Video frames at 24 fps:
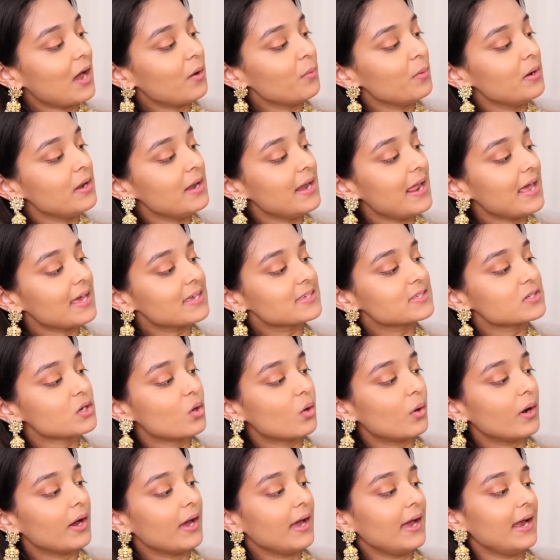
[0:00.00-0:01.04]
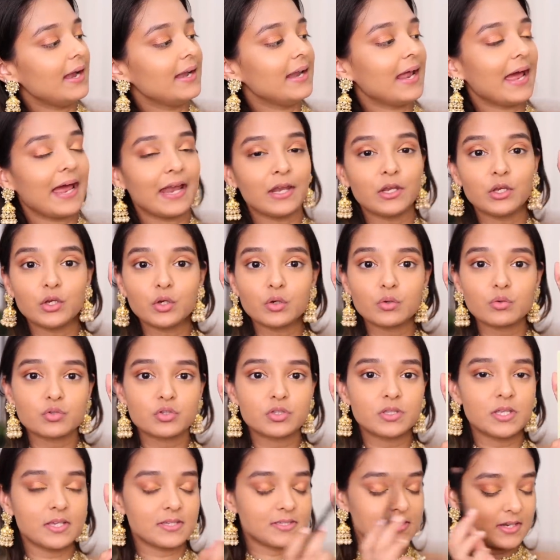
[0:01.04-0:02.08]
I will next go ahead and use
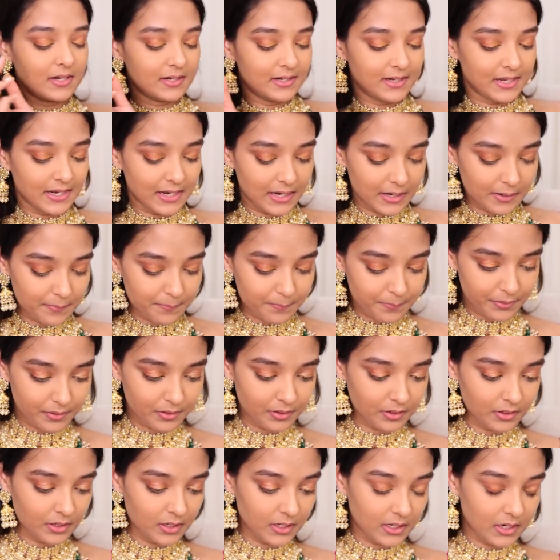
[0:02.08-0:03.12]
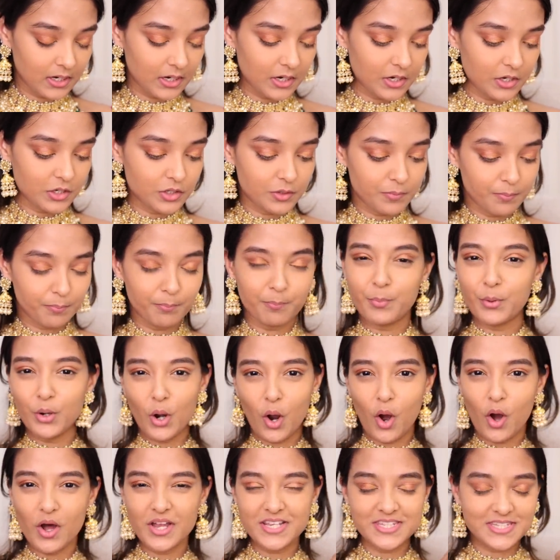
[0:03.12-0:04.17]
this deep
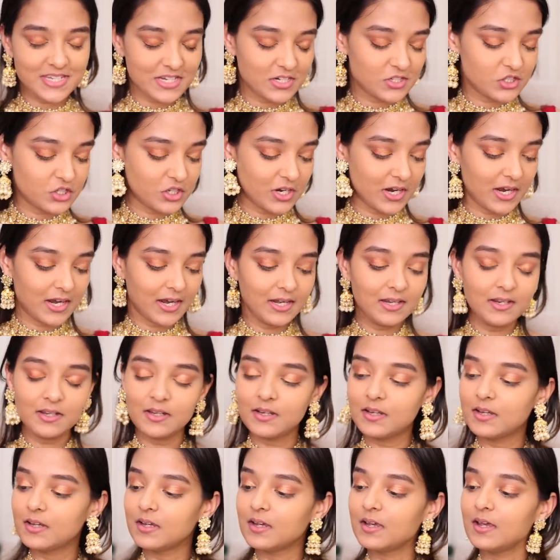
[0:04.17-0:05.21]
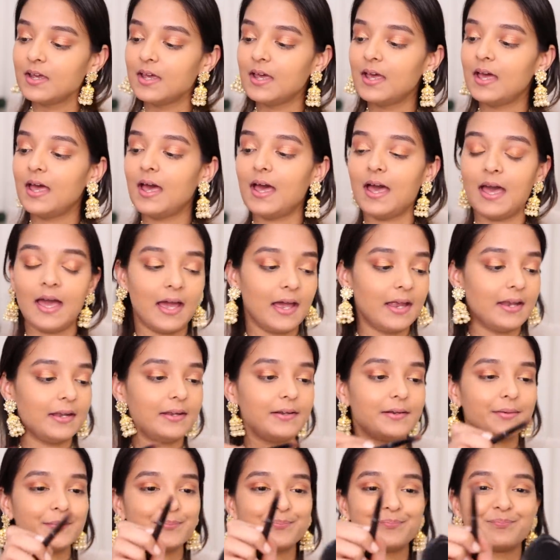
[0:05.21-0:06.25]
bronze shade
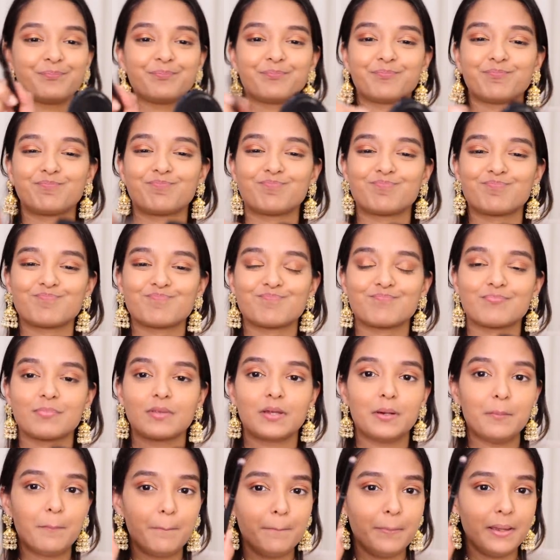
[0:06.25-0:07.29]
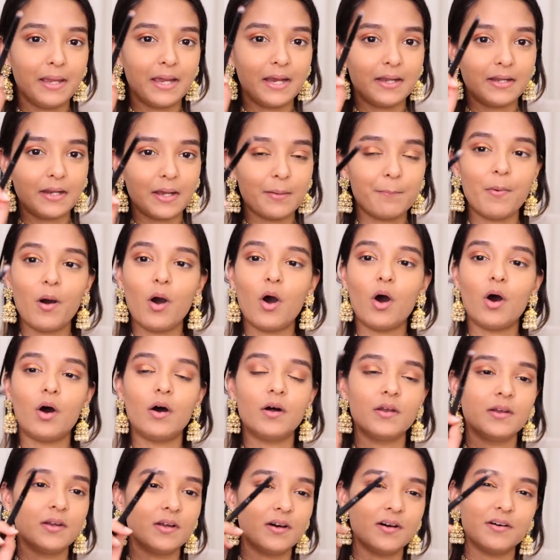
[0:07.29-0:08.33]
and pick it up
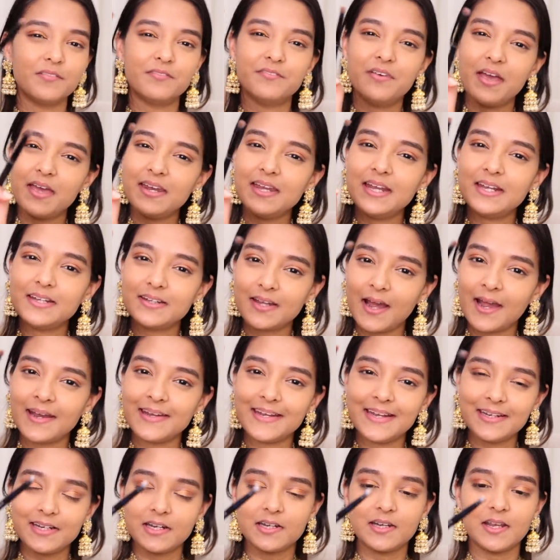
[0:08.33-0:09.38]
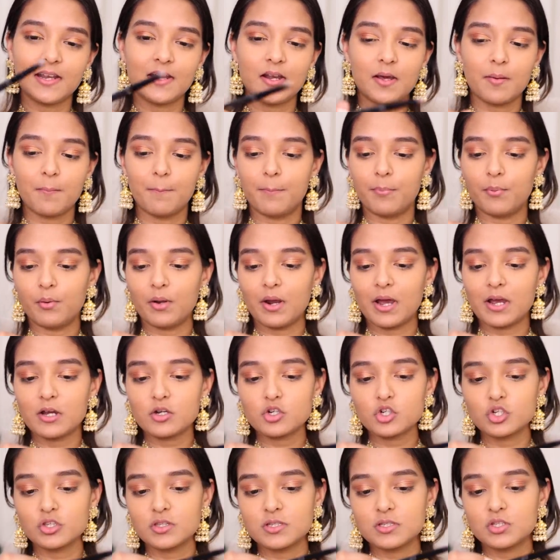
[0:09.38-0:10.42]
on a very tiny detailer
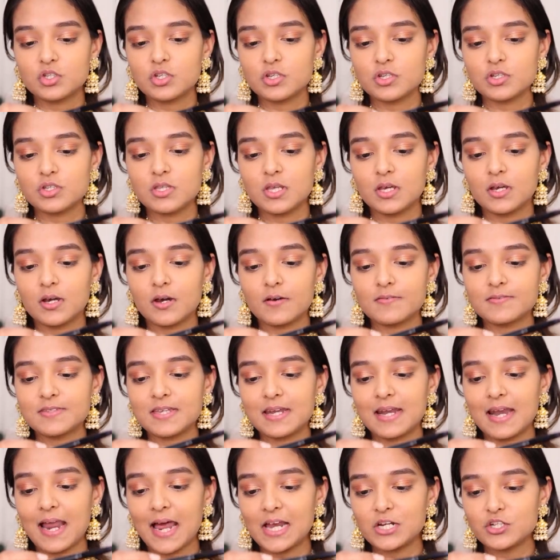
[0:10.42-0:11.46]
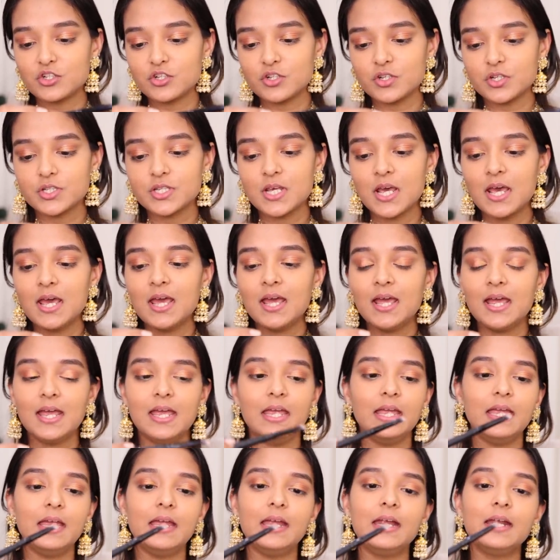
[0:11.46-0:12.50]
brush. This is the Cuffs and Lashes
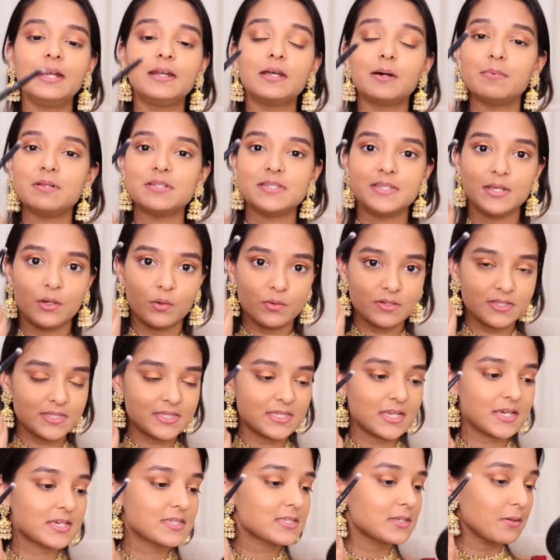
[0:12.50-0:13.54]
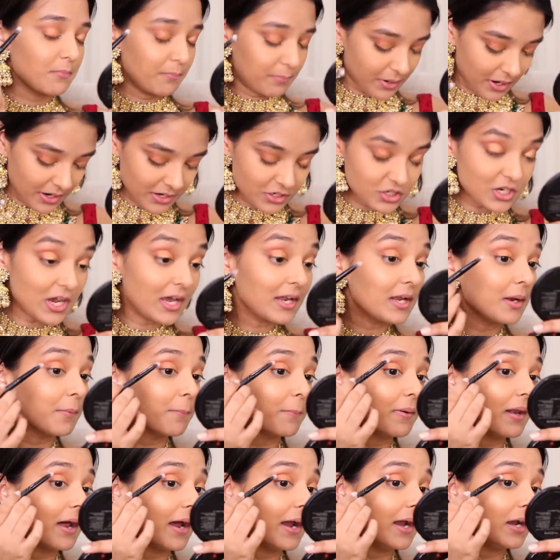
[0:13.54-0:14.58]
E006 brush and
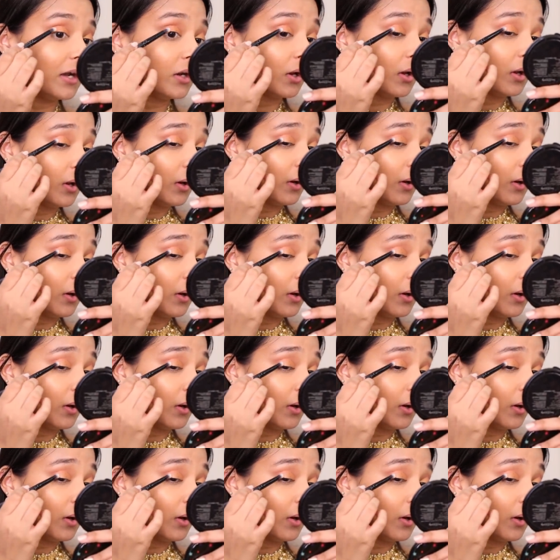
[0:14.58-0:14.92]
apply it